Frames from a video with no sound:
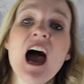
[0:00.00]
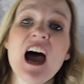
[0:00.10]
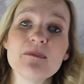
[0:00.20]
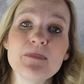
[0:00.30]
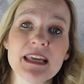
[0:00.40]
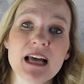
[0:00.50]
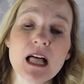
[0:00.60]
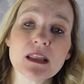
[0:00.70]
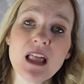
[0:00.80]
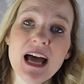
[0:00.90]
of being a
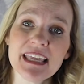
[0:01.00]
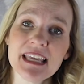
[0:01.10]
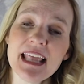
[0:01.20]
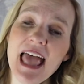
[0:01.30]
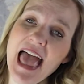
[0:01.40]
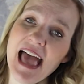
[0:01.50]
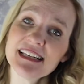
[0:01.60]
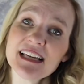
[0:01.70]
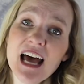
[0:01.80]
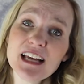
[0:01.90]
lion
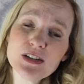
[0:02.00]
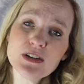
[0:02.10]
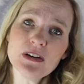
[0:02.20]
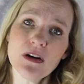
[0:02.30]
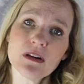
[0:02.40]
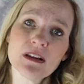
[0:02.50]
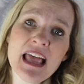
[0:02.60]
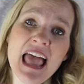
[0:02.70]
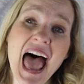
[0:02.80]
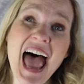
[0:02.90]
and a turtle.
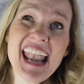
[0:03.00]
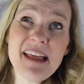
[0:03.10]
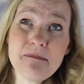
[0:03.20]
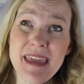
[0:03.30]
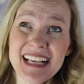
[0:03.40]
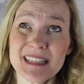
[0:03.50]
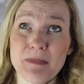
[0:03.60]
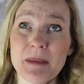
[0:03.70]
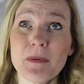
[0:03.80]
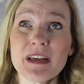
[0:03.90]
And it makes
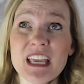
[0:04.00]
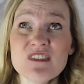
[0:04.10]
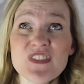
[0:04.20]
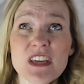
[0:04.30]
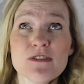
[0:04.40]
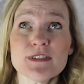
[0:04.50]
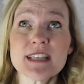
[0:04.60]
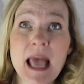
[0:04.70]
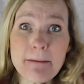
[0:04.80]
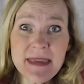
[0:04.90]
people confused
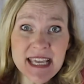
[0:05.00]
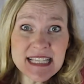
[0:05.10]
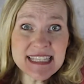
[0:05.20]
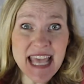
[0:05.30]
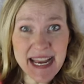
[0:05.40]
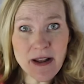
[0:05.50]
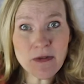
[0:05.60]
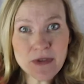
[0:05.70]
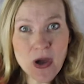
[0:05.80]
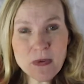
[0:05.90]
because they
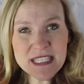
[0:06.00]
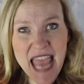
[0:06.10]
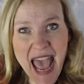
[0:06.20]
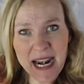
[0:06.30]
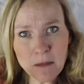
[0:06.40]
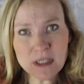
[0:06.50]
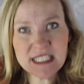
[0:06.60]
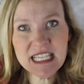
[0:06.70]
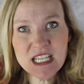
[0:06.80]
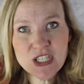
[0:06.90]
don't know which animal is
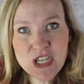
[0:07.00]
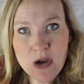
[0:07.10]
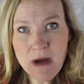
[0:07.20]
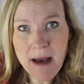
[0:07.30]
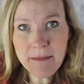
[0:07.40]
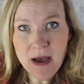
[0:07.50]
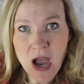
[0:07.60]
going to show up.